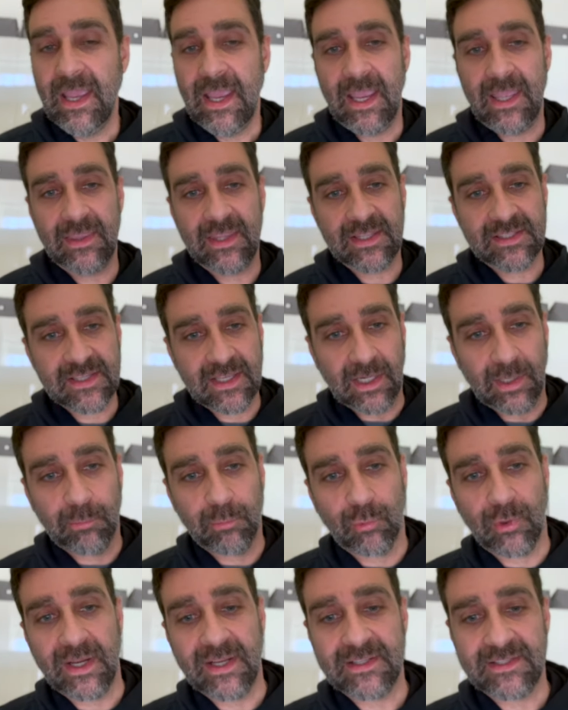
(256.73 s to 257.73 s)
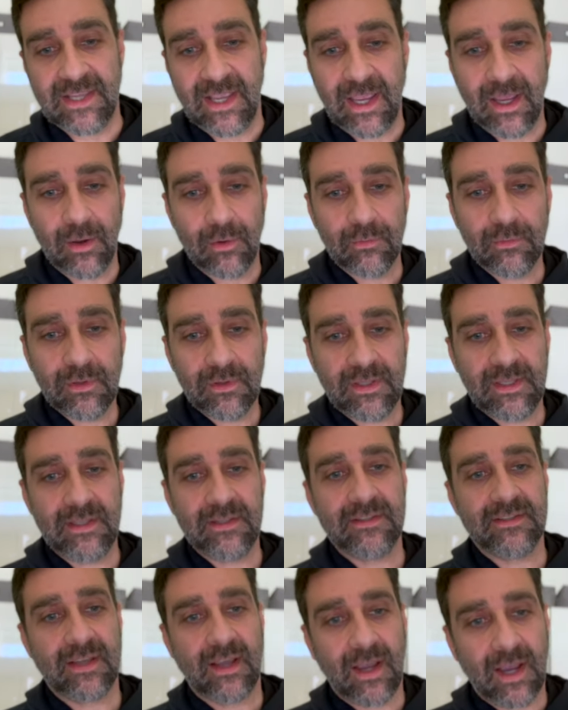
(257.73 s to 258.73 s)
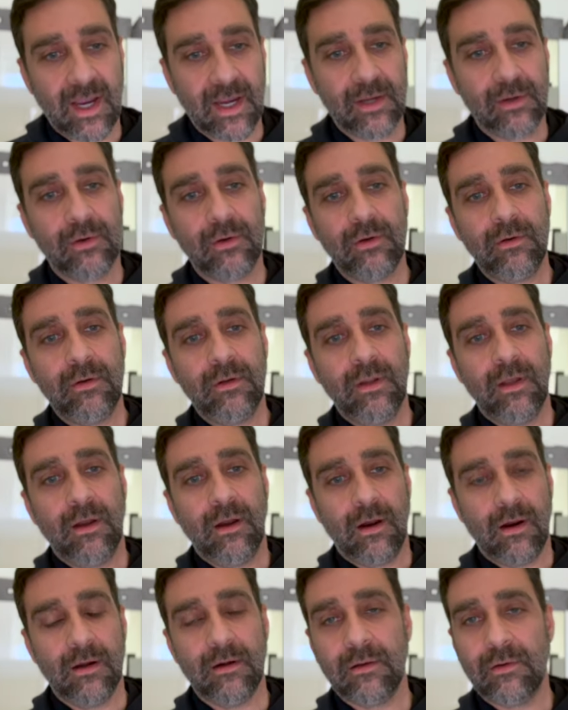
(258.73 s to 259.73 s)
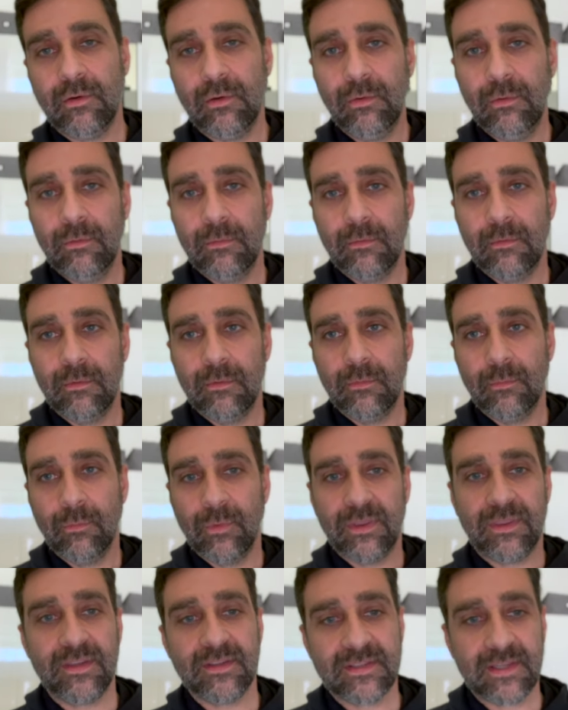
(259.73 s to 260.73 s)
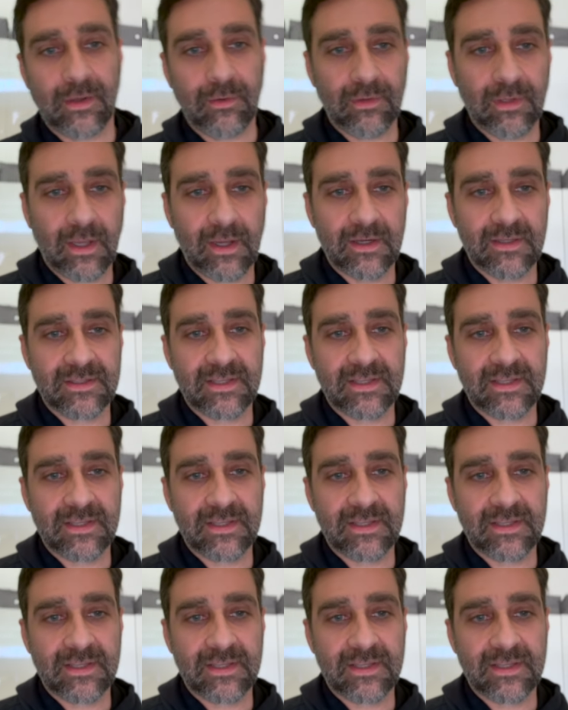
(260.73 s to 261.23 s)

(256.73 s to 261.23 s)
And it's gonna break down the entire article with this outline.